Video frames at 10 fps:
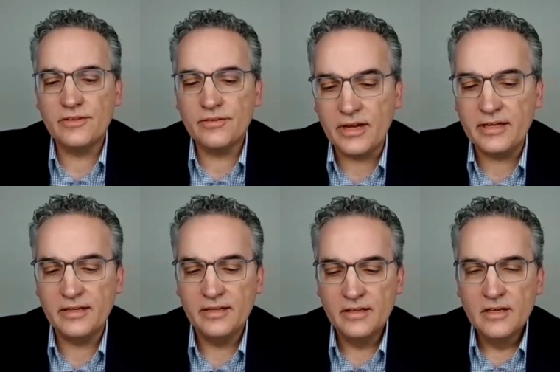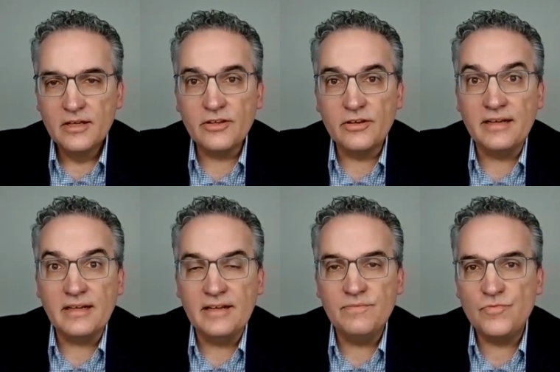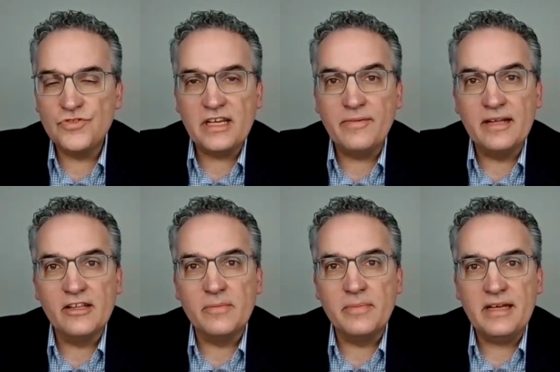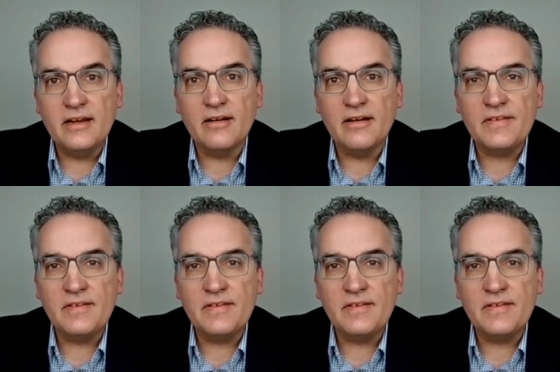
That's great. So I segue a little bit here.